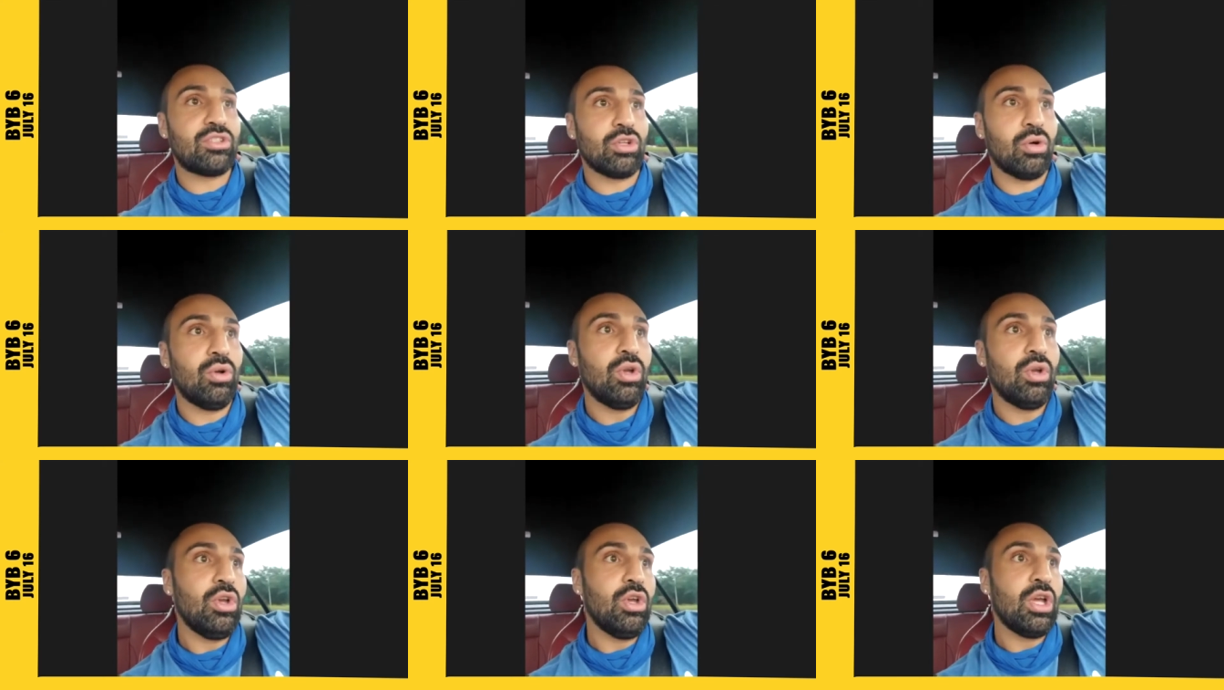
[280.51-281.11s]
So,
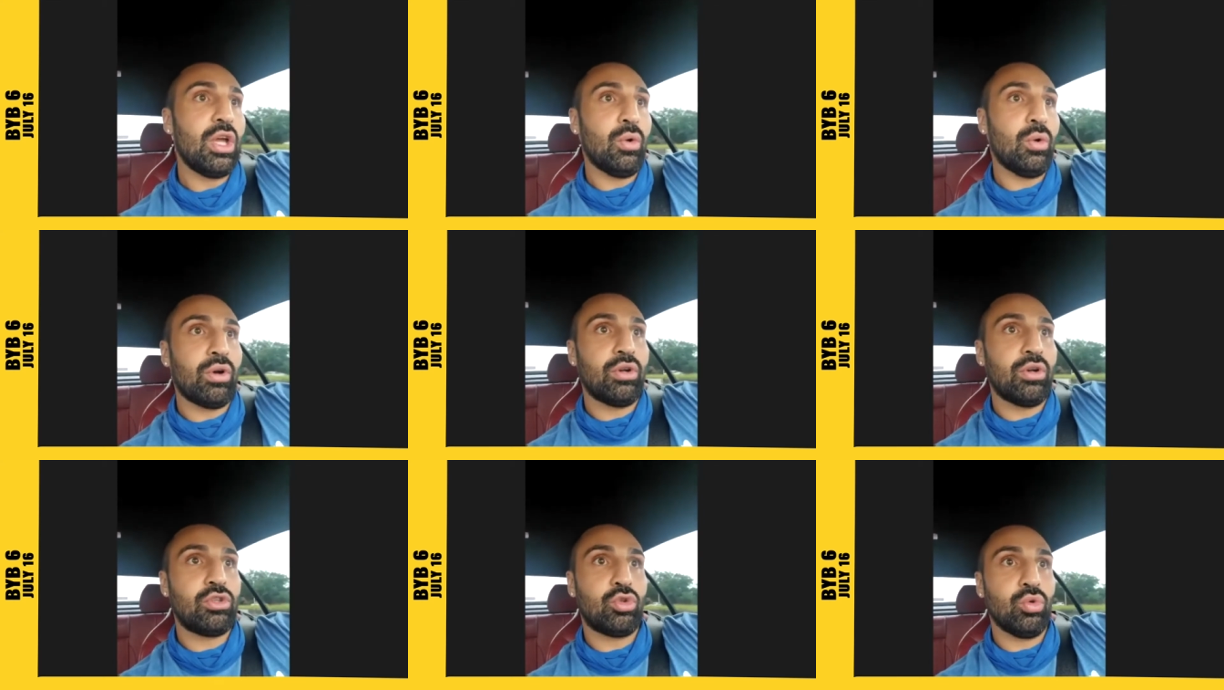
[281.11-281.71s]
yeah. in
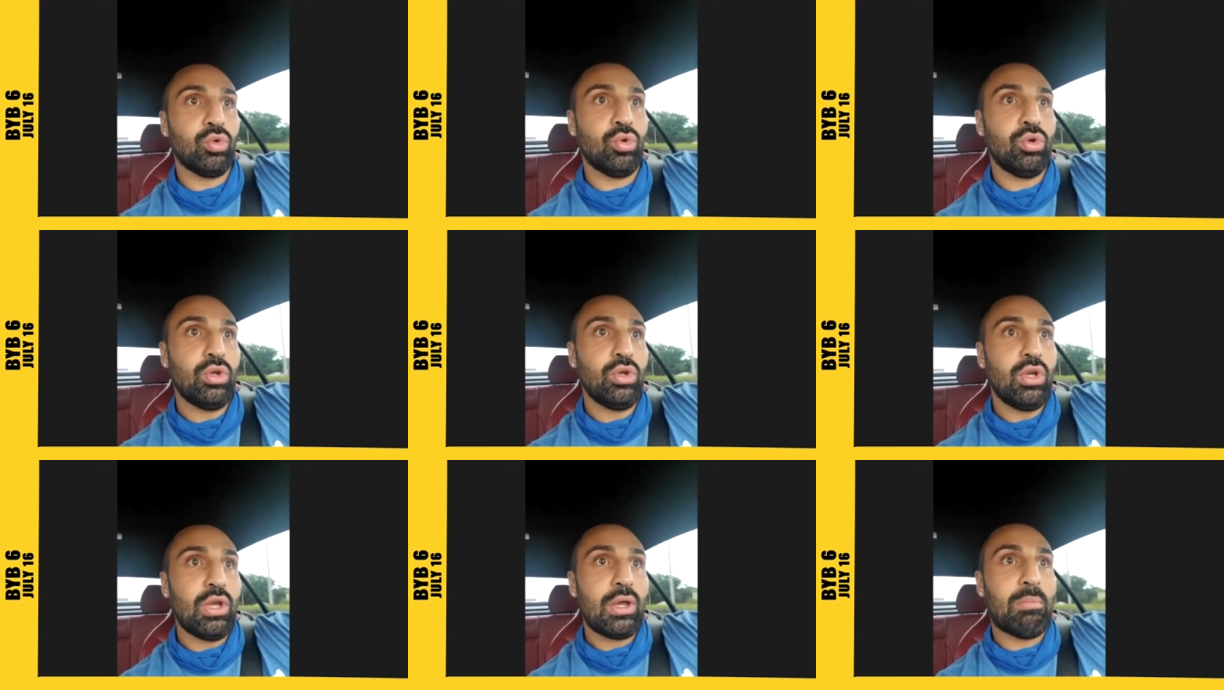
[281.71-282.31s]
order to
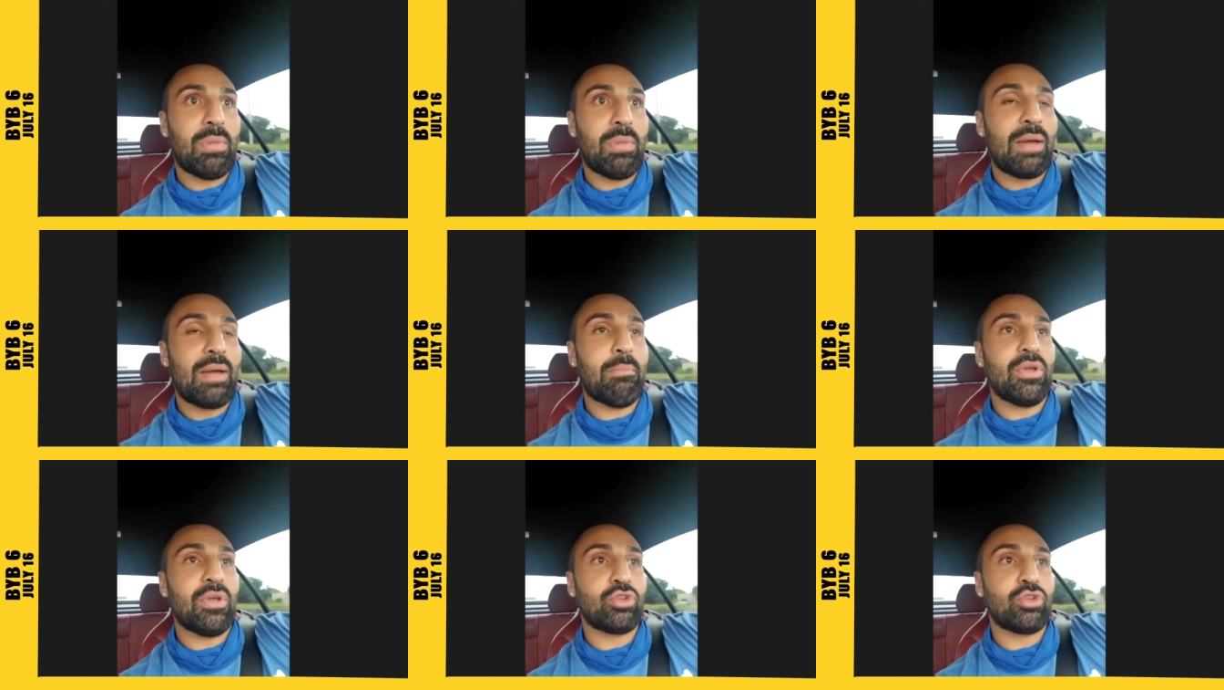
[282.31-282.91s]
by
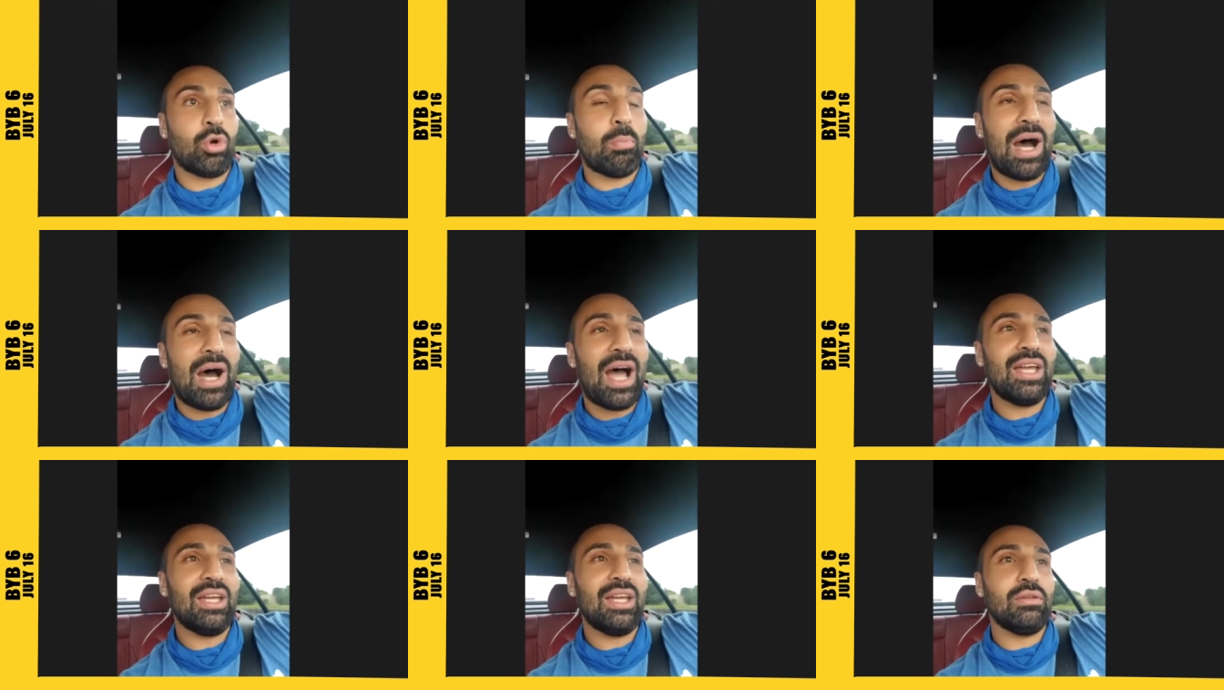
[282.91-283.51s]
so
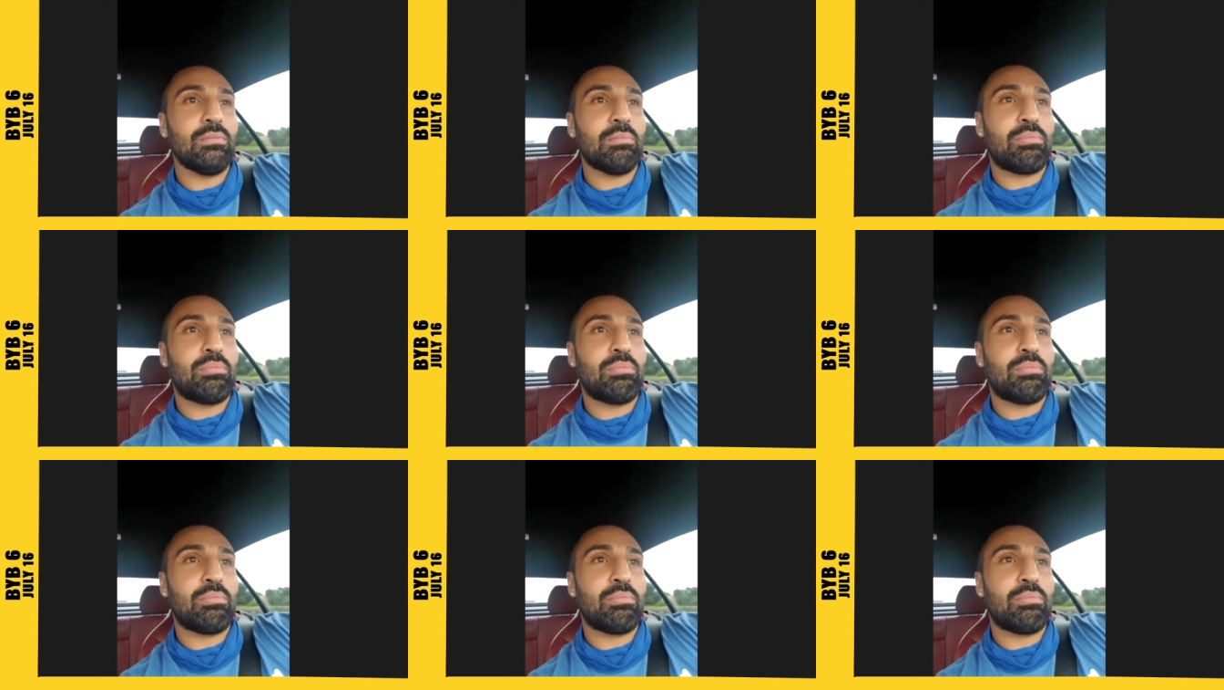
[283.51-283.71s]
by